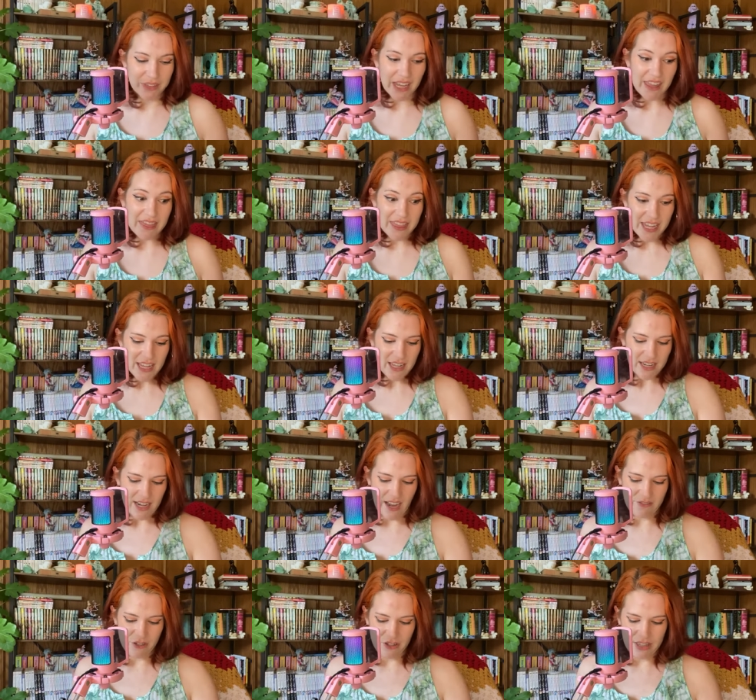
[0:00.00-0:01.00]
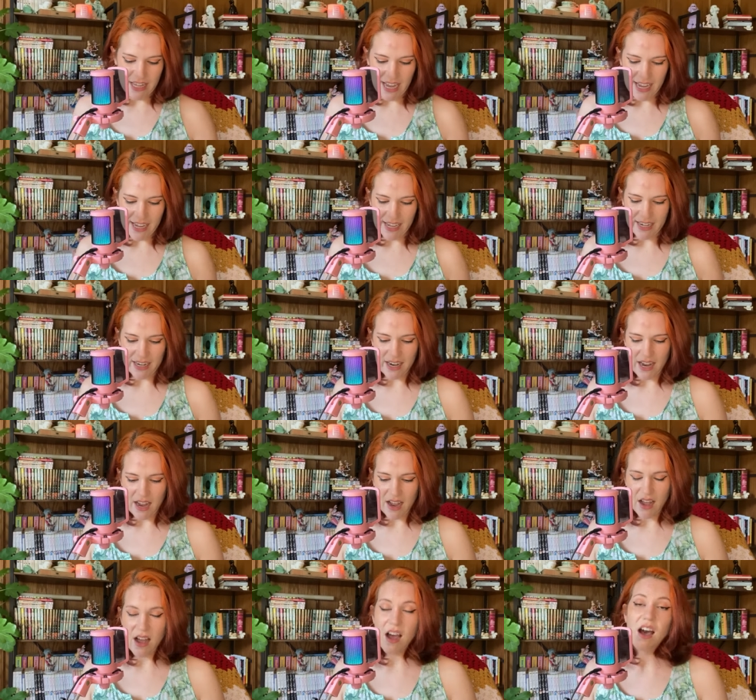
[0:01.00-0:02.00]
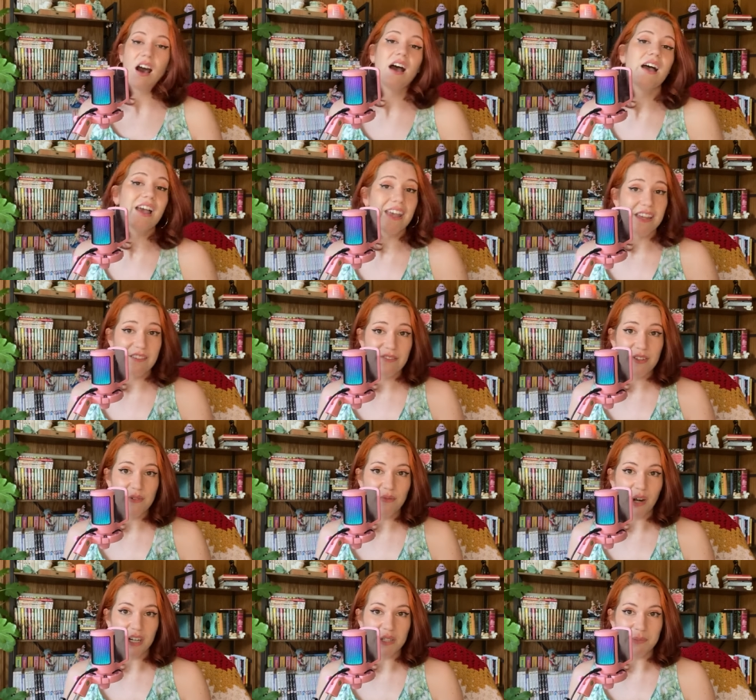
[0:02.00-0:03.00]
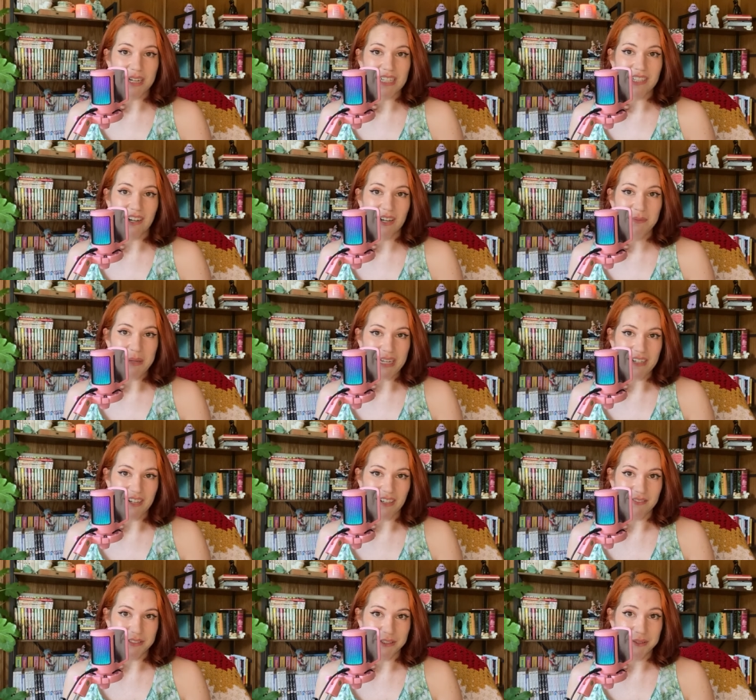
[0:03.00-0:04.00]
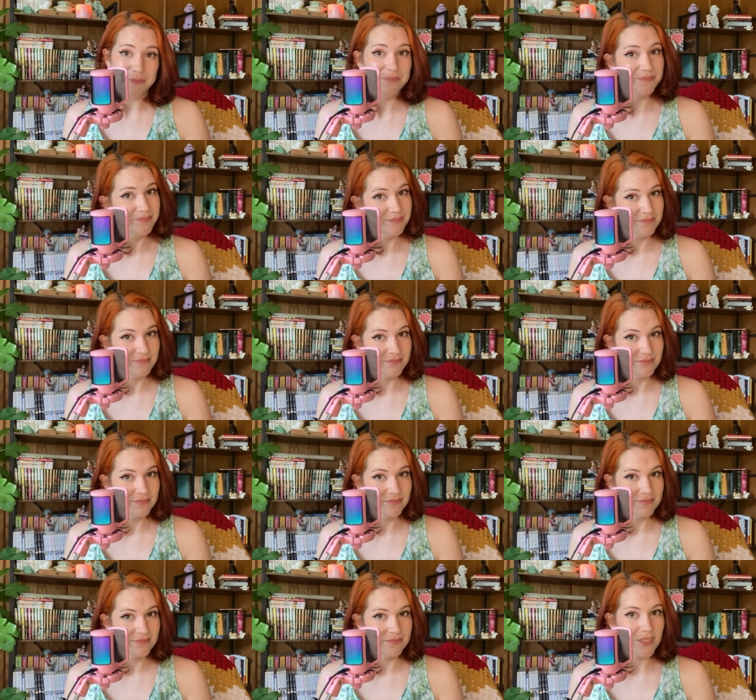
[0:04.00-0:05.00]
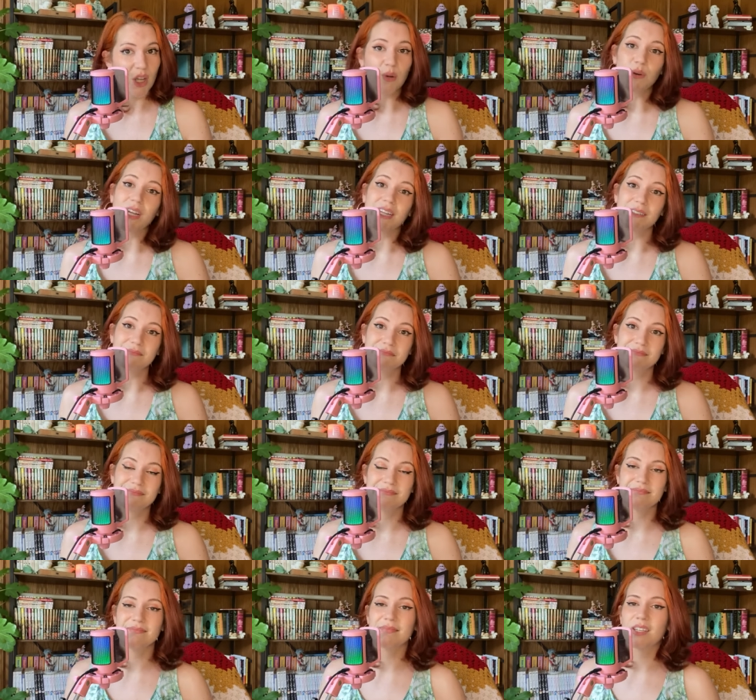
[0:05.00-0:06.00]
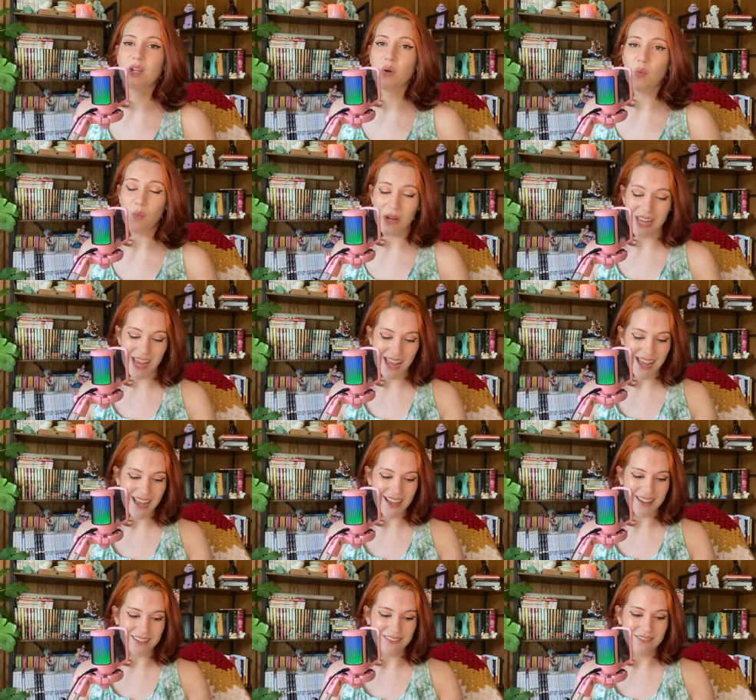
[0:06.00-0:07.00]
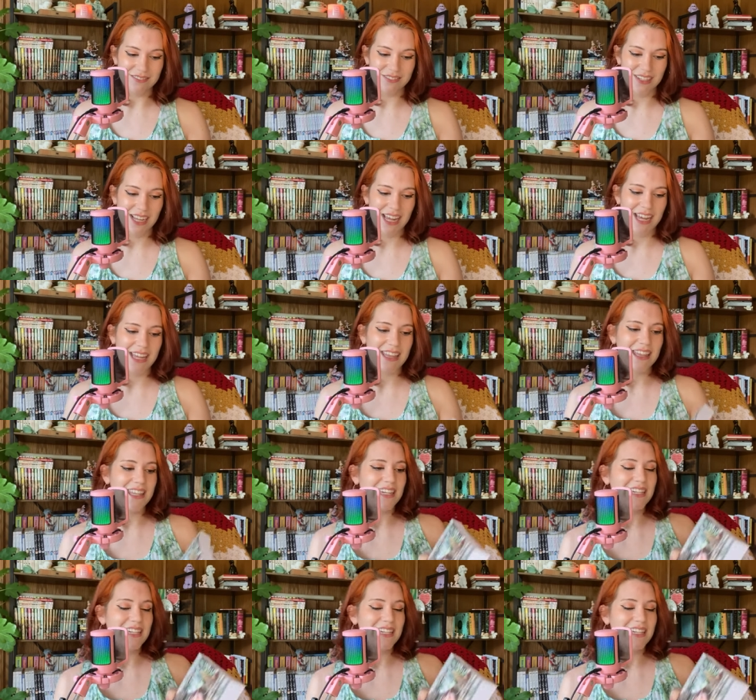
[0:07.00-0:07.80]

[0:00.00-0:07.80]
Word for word: And then after that, if you watch my Danmei novel, okay, we have The